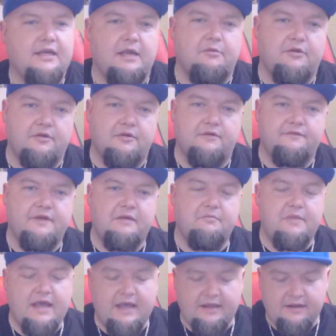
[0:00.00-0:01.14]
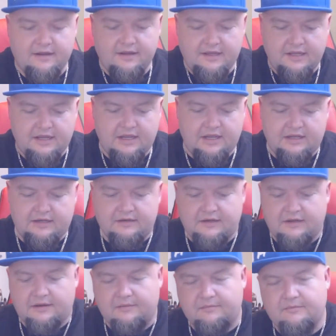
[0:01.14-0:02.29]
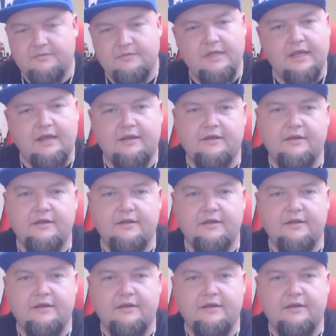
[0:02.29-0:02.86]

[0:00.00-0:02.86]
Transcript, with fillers: Came with a little vape bag and, yeah,